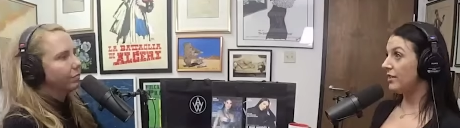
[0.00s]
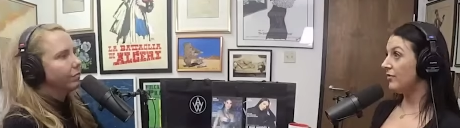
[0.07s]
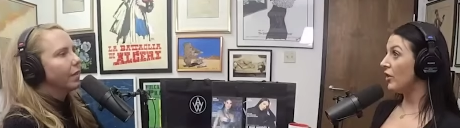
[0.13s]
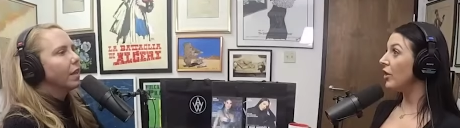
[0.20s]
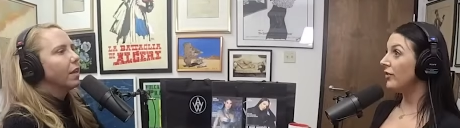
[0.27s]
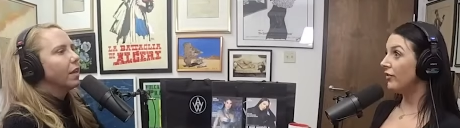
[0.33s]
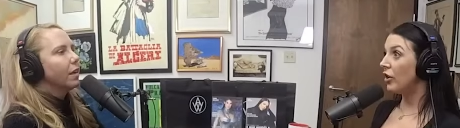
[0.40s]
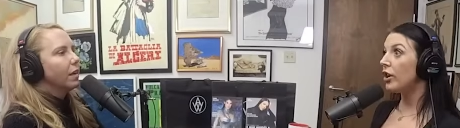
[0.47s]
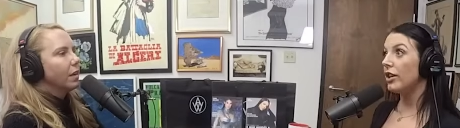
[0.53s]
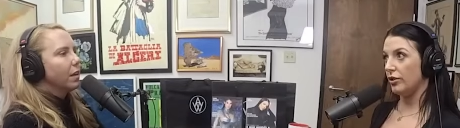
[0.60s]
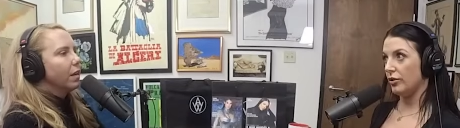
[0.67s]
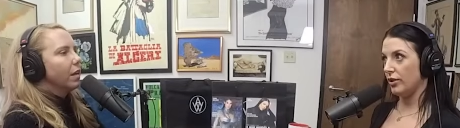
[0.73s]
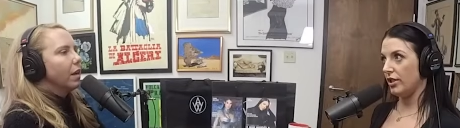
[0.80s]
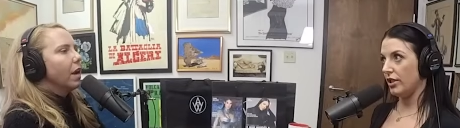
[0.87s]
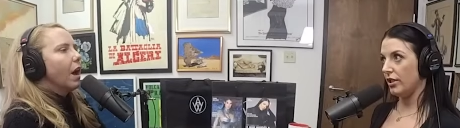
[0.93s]
Speaker 1: It's very very
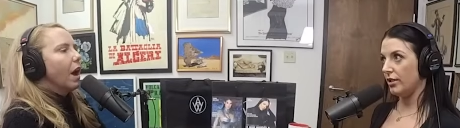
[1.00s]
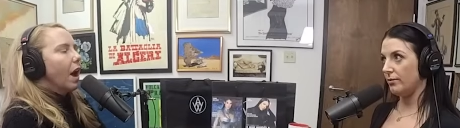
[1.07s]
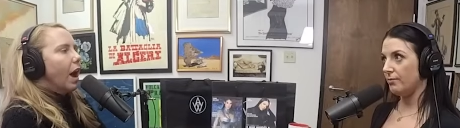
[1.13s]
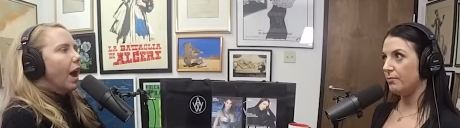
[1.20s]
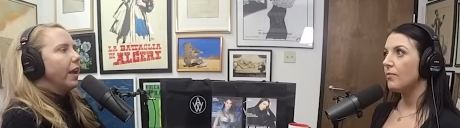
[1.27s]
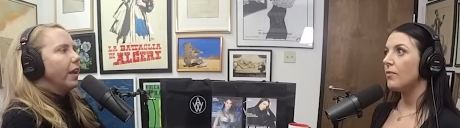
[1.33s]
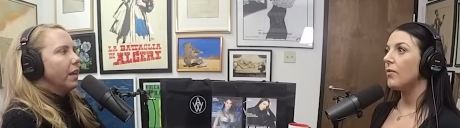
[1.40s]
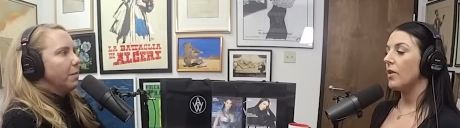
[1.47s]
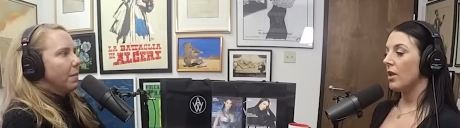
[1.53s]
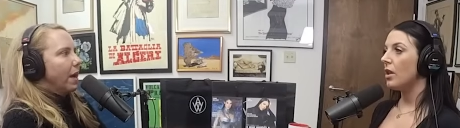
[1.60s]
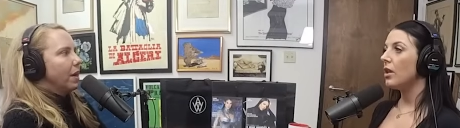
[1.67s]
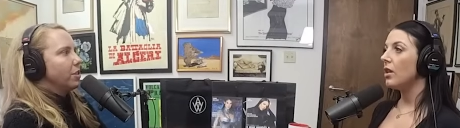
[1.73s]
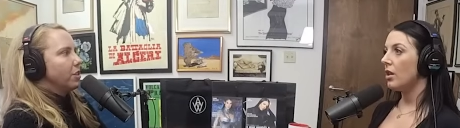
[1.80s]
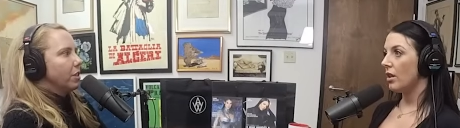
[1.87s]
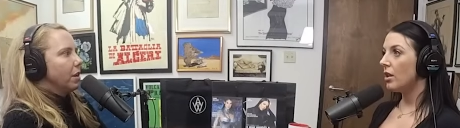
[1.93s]
interesting.
Speaker 2: I can
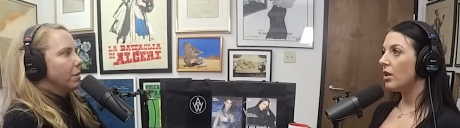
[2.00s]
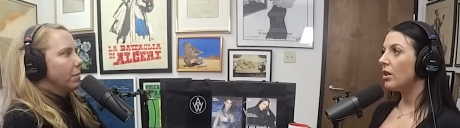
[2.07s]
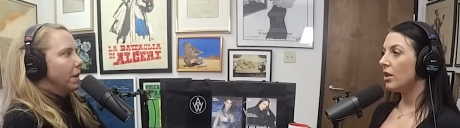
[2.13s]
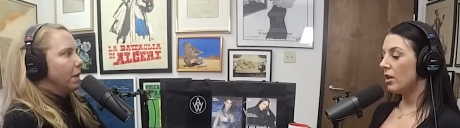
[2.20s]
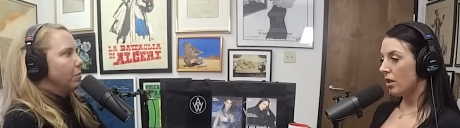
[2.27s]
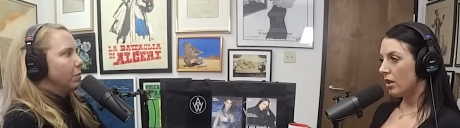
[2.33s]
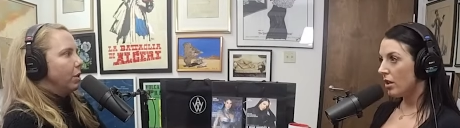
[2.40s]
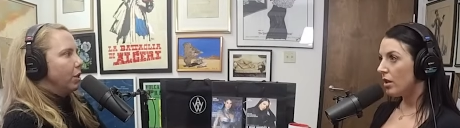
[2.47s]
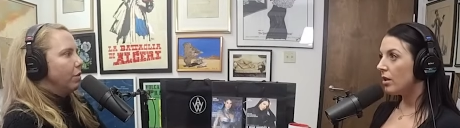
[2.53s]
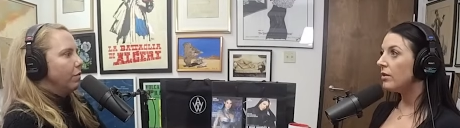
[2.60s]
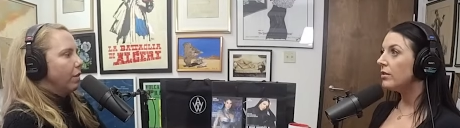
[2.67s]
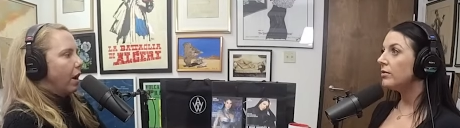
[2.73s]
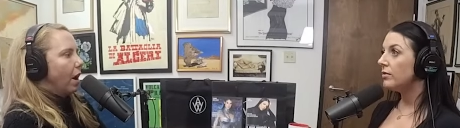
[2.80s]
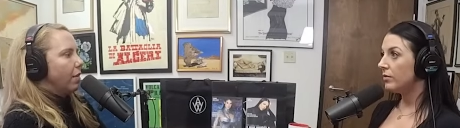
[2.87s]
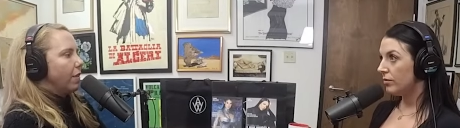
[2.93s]
imagine. I mean, when
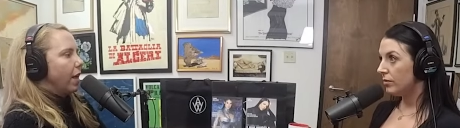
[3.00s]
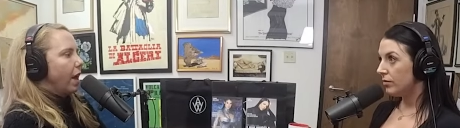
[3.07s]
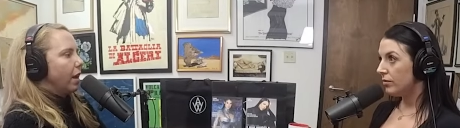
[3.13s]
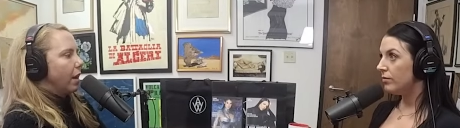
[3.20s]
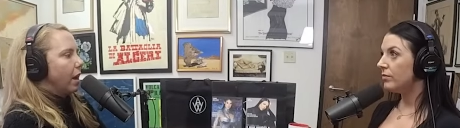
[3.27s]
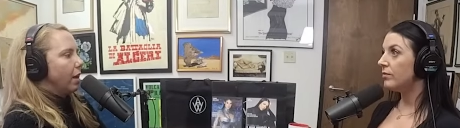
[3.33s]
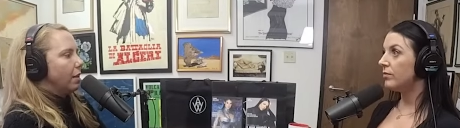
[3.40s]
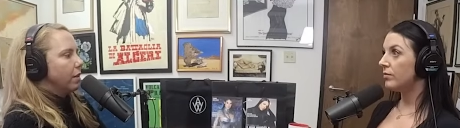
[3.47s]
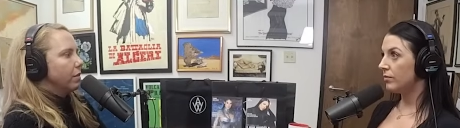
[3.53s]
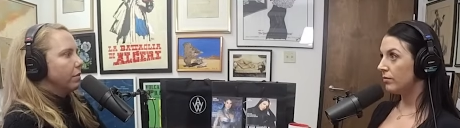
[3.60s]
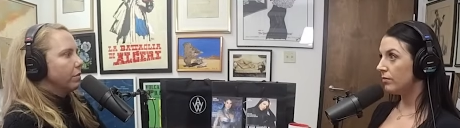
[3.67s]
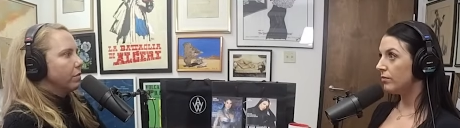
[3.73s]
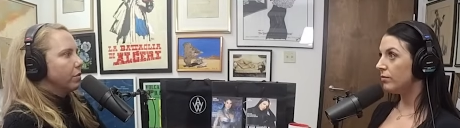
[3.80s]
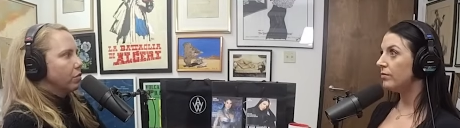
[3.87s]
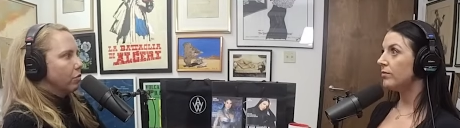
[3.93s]
you've got that kind
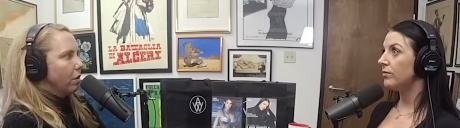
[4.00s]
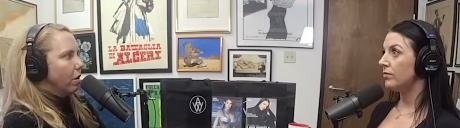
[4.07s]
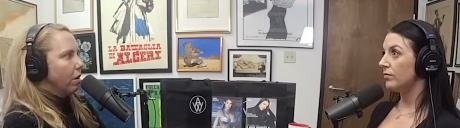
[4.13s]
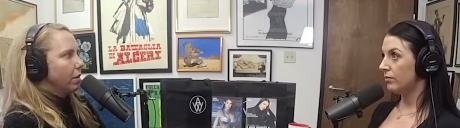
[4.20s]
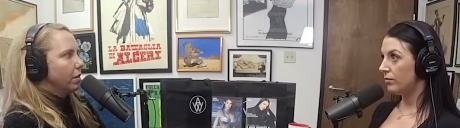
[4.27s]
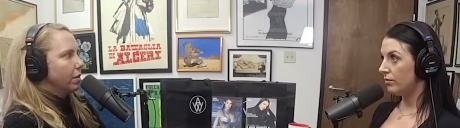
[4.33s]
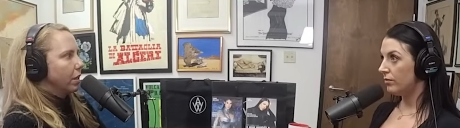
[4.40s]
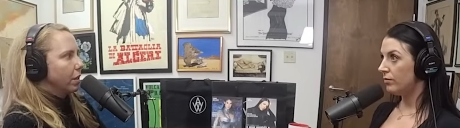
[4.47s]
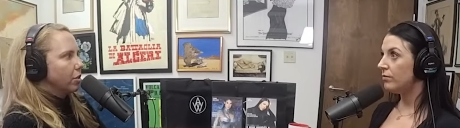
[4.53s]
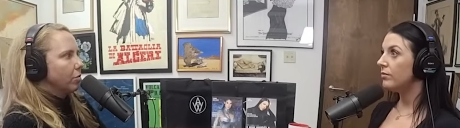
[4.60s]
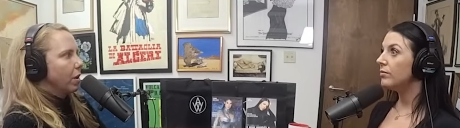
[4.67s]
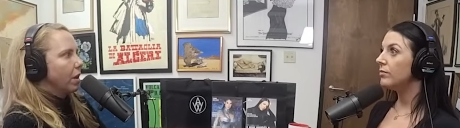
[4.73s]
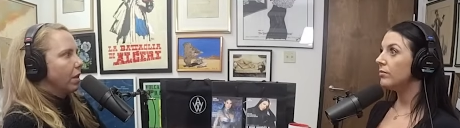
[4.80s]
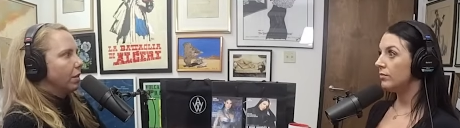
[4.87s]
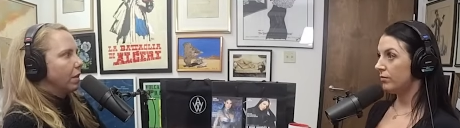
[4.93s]
of strong
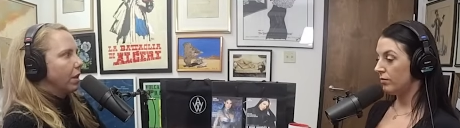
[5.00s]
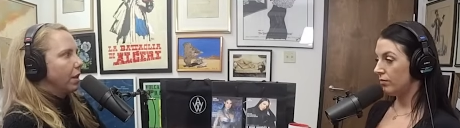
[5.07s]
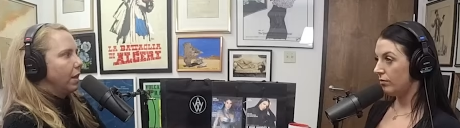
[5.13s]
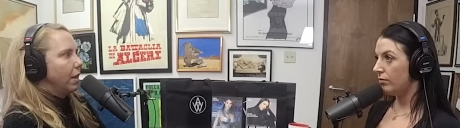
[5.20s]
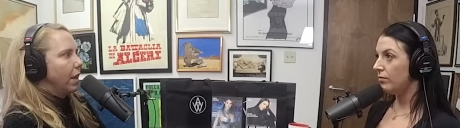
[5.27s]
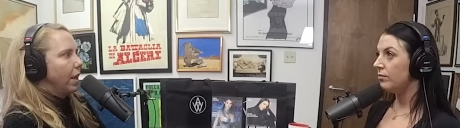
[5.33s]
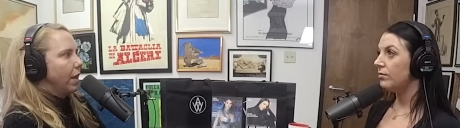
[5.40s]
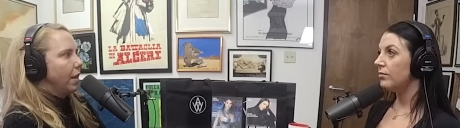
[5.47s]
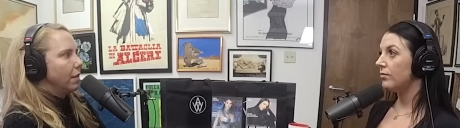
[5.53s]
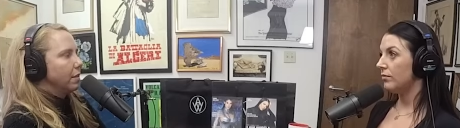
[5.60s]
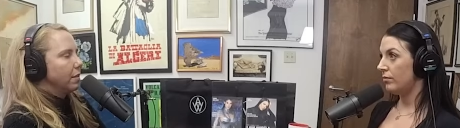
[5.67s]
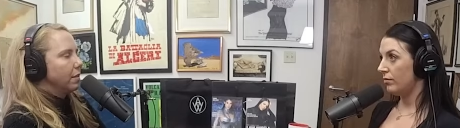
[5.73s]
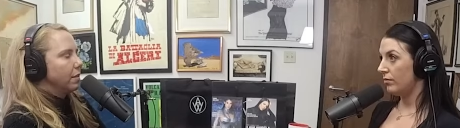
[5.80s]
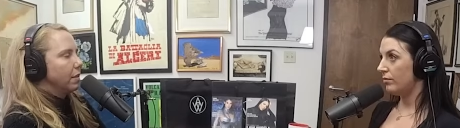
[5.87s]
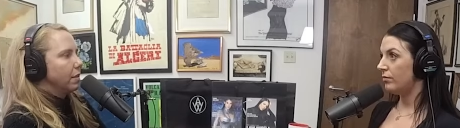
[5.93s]
sexuality
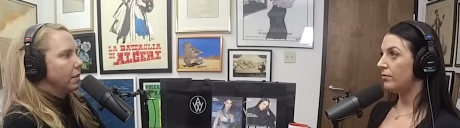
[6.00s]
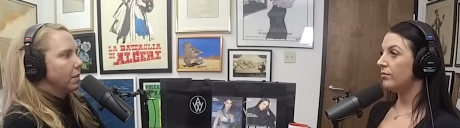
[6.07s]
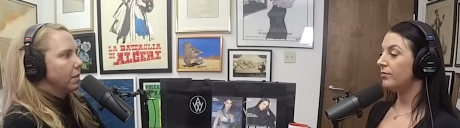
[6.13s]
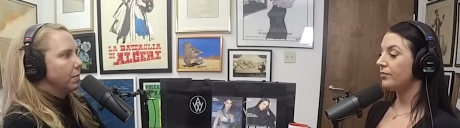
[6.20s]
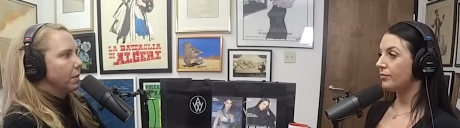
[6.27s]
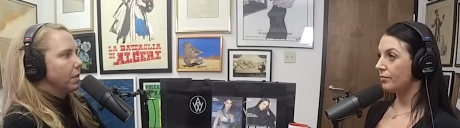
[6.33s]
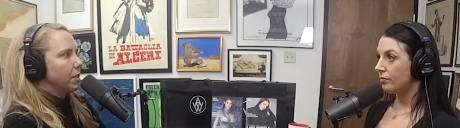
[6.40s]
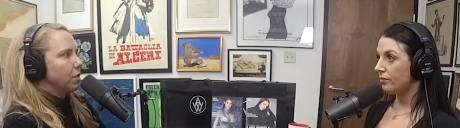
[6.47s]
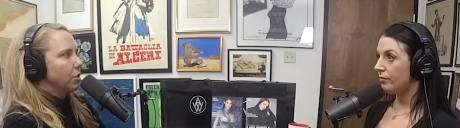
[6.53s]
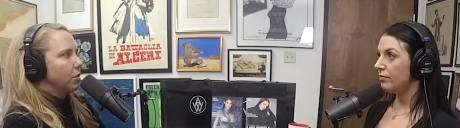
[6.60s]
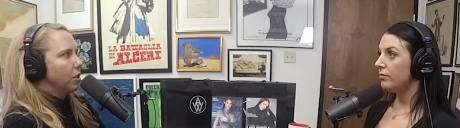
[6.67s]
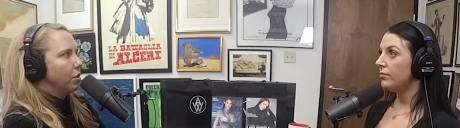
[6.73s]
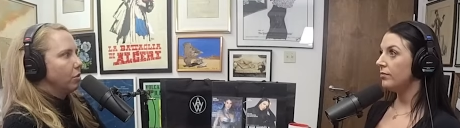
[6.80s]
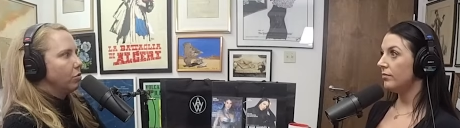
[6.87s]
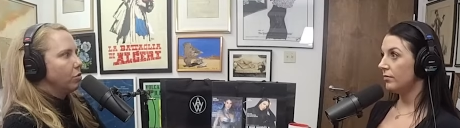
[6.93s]
and it's been such a
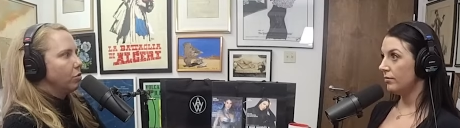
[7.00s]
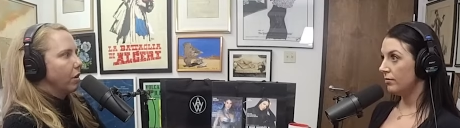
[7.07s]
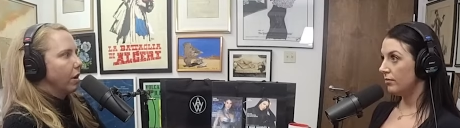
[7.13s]
huge